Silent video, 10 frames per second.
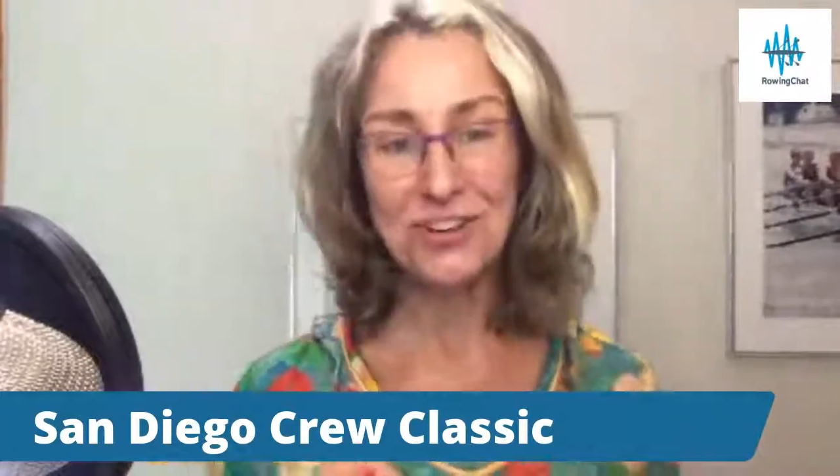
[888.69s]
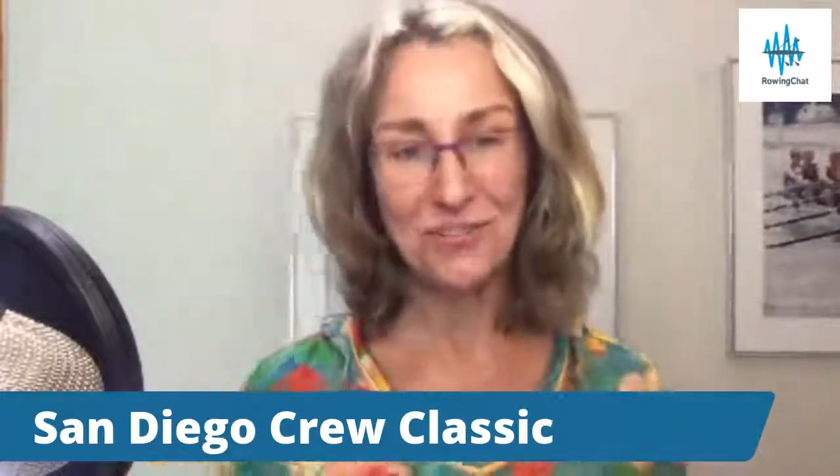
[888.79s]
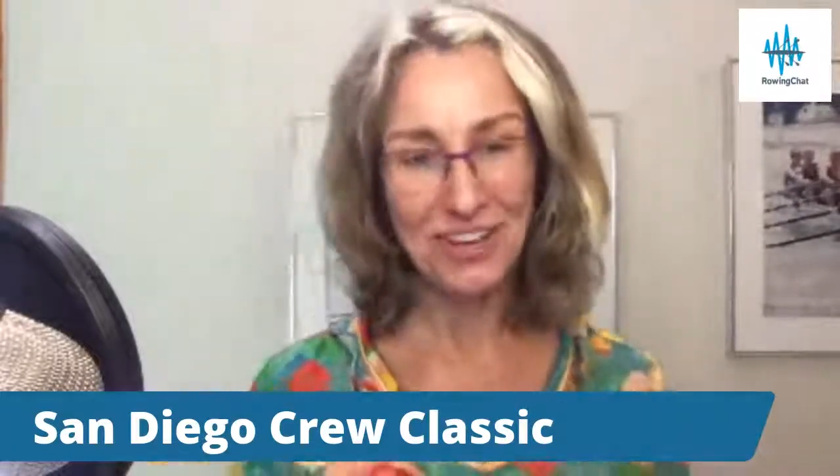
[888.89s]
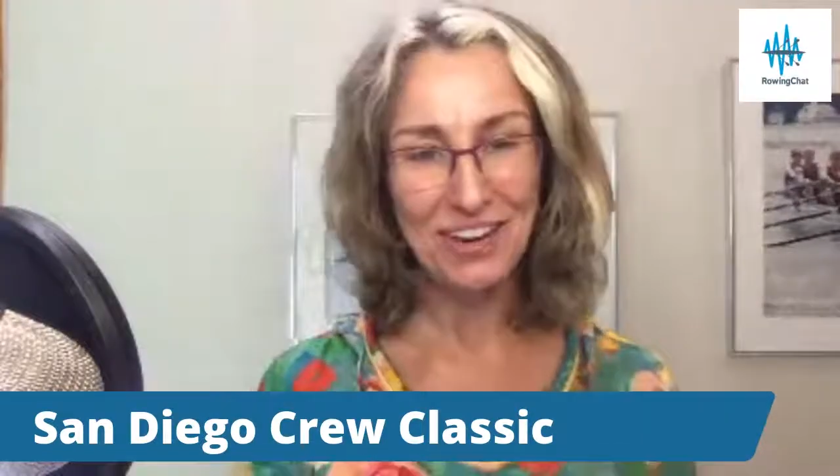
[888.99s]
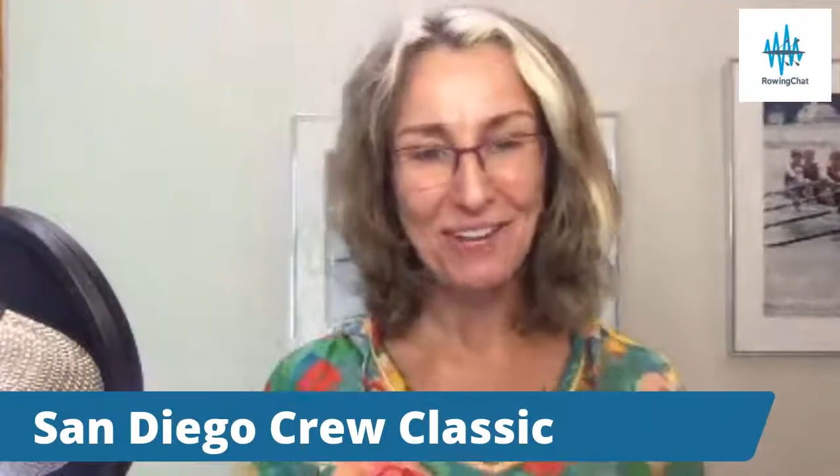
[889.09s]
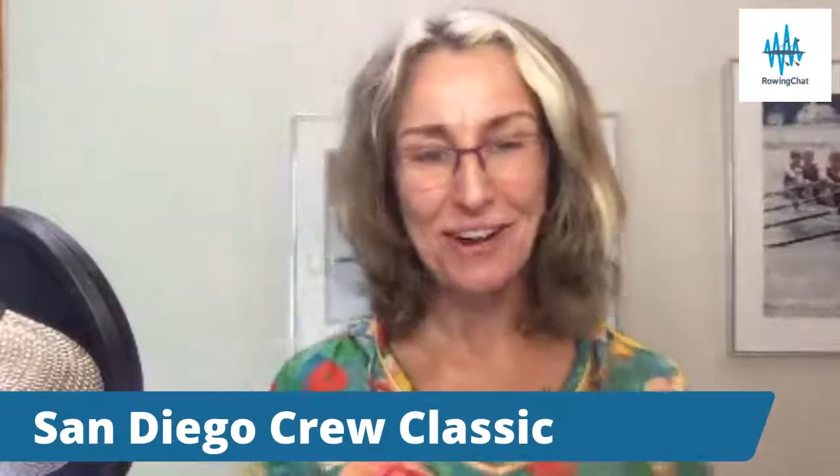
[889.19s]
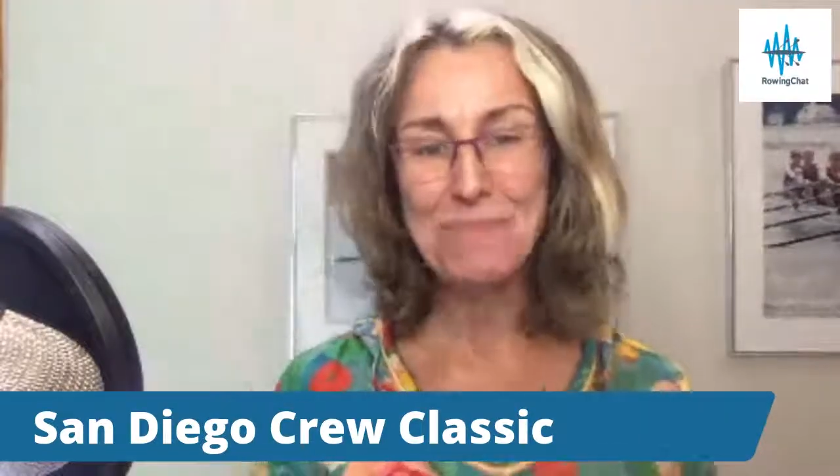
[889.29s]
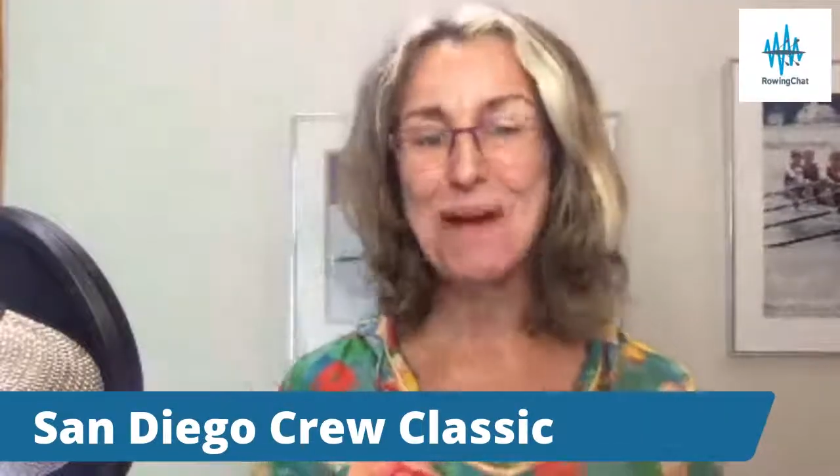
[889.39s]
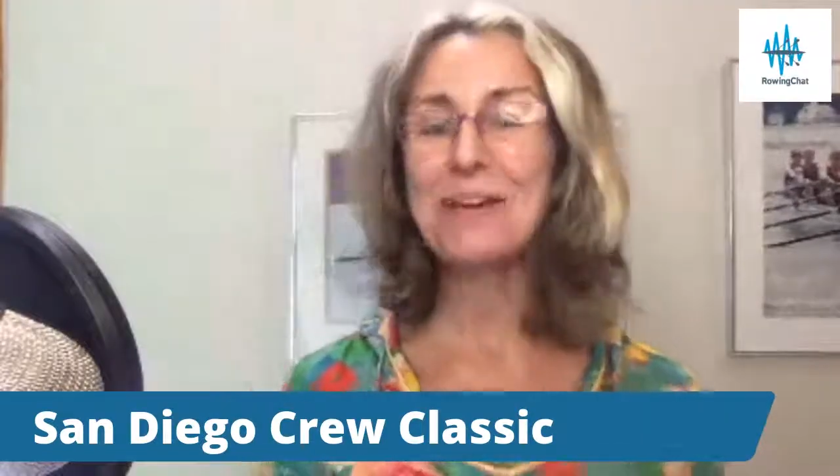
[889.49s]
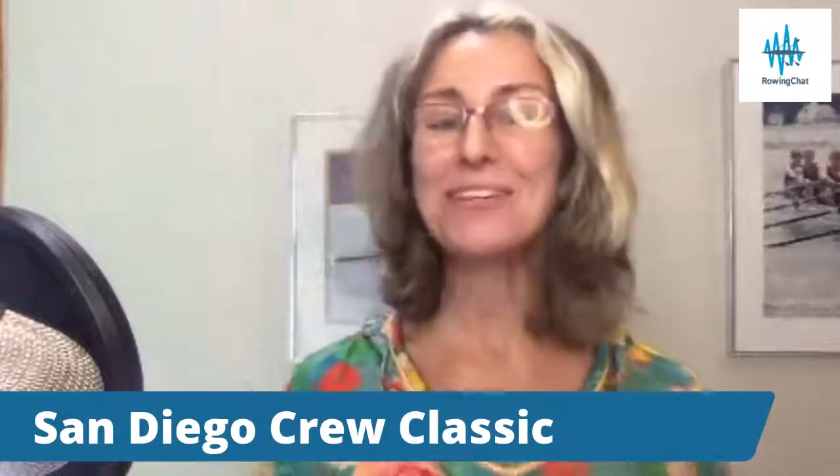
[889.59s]
of hearing
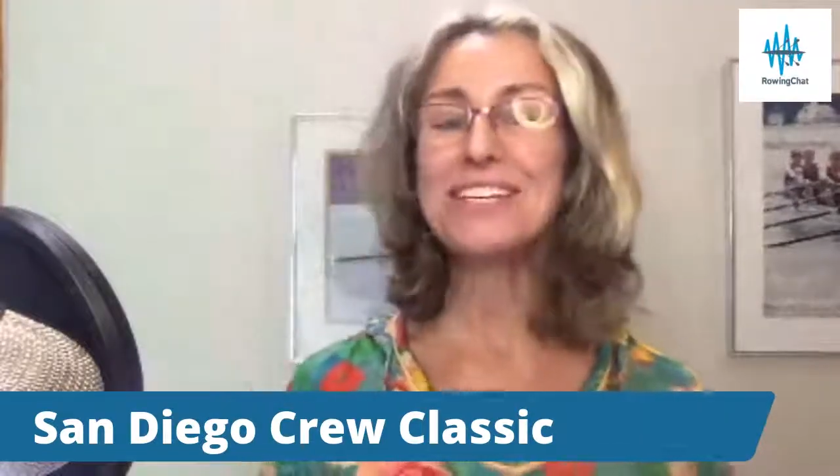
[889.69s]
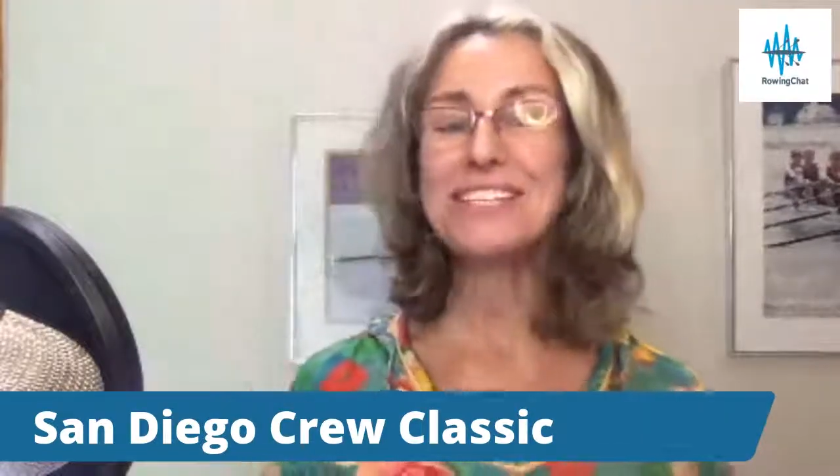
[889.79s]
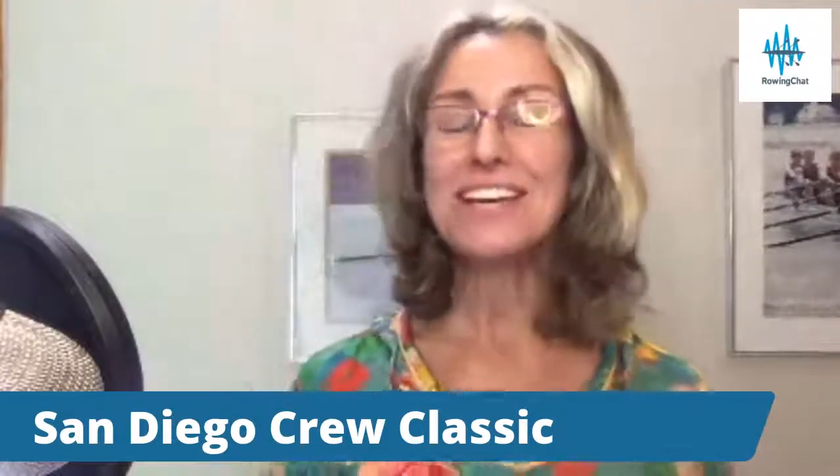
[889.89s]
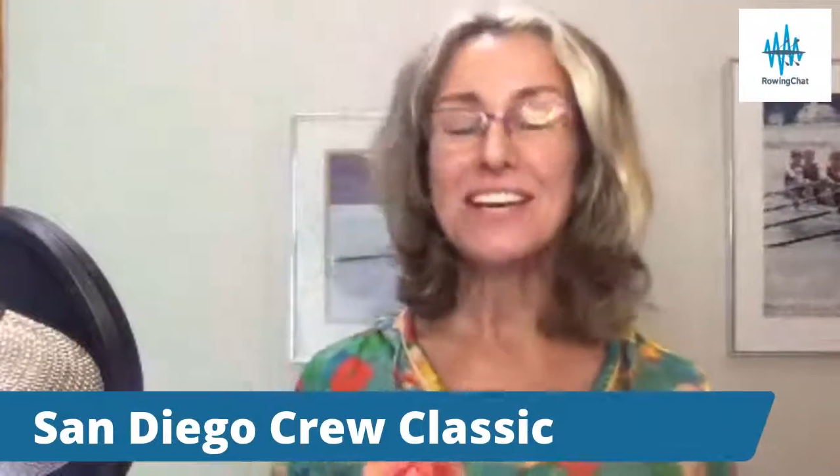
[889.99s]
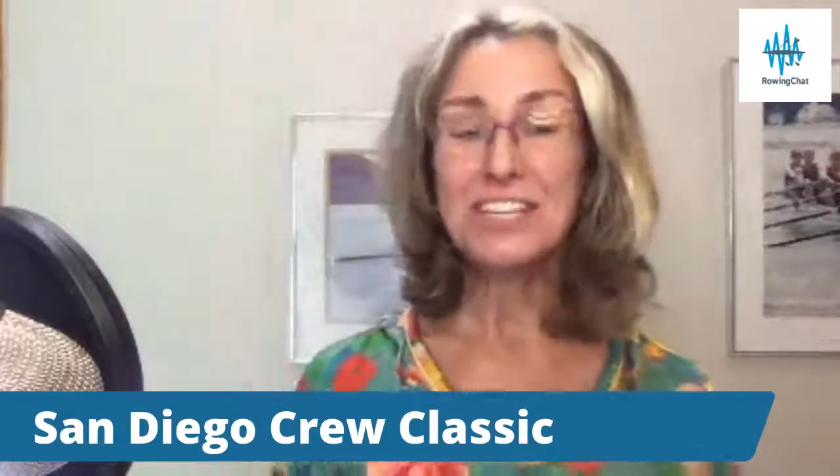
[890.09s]
about this